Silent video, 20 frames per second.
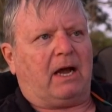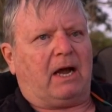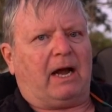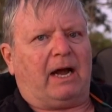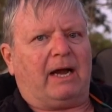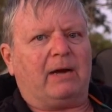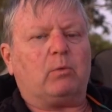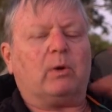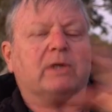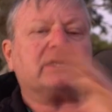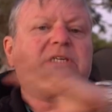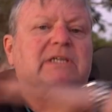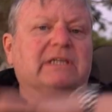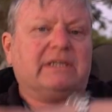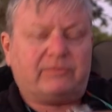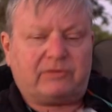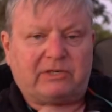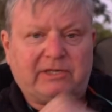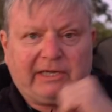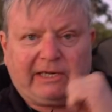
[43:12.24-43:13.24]
I once
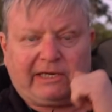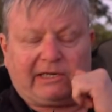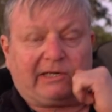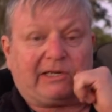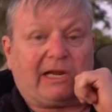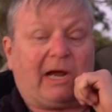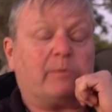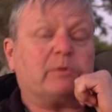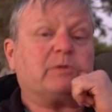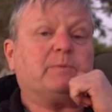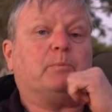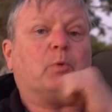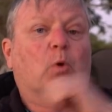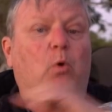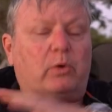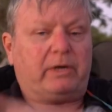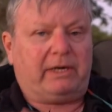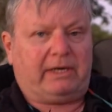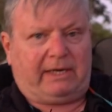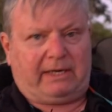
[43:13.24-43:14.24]
lived in England. I was
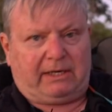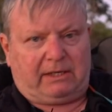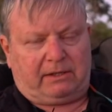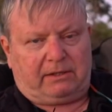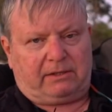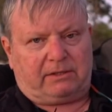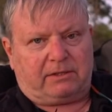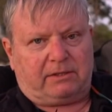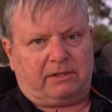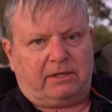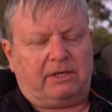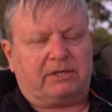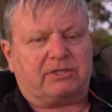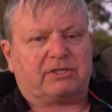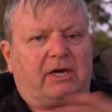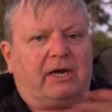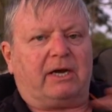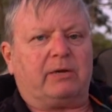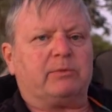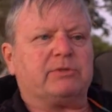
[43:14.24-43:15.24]
born in England.
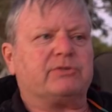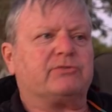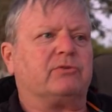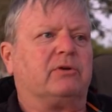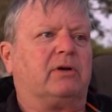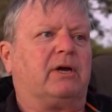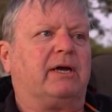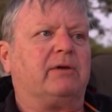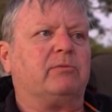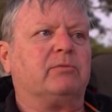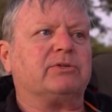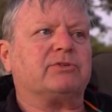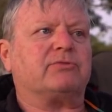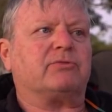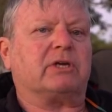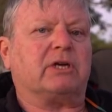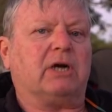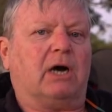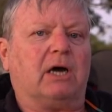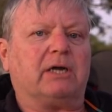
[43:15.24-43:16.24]
So I was
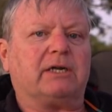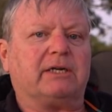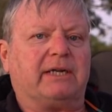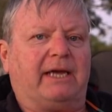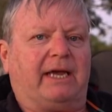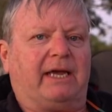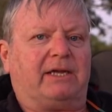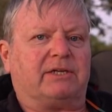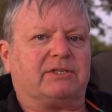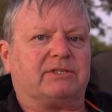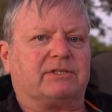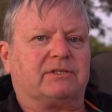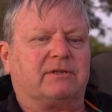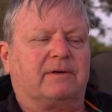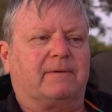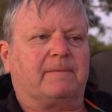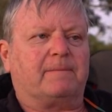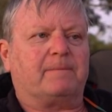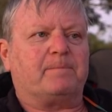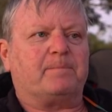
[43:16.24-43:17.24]
regarded as
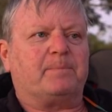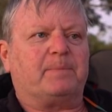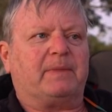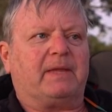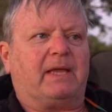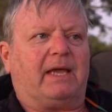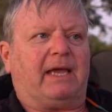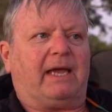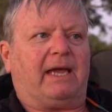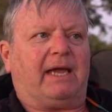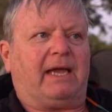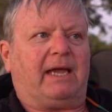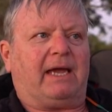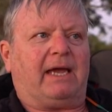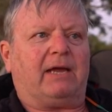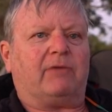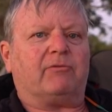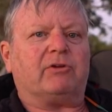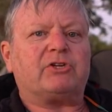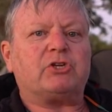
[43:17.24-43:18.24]

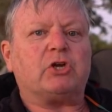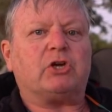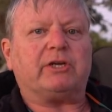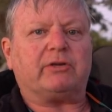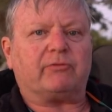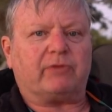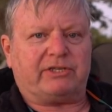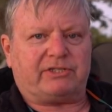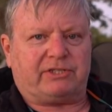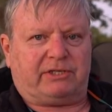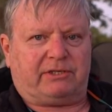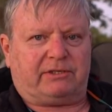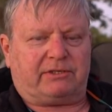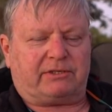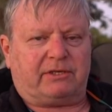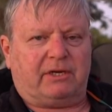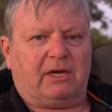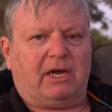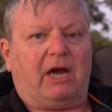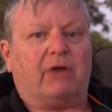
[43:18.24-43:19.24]
a returning
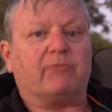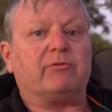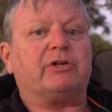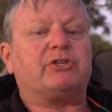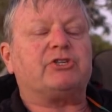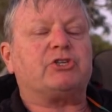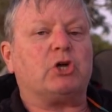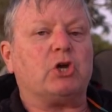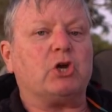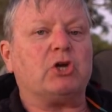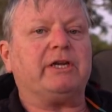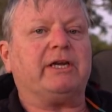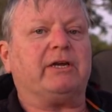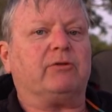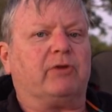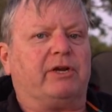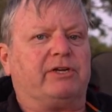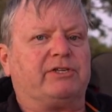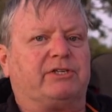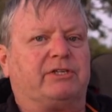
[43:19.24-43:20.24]
resident. A
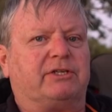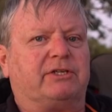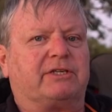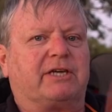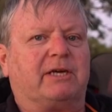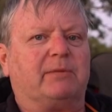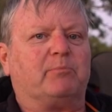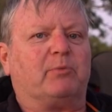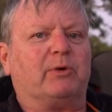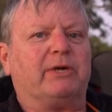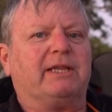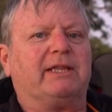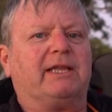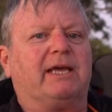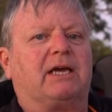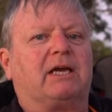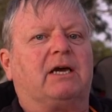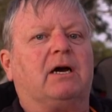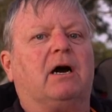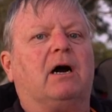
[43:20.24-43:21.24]
returning resident can bring
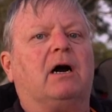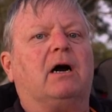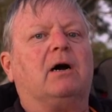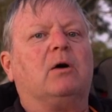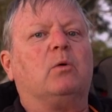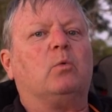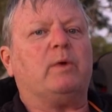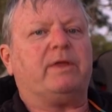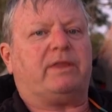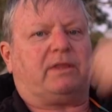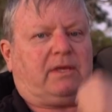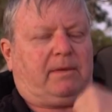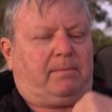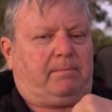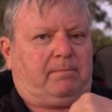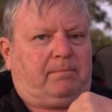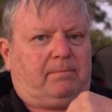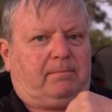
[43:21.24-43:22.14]
their car with them,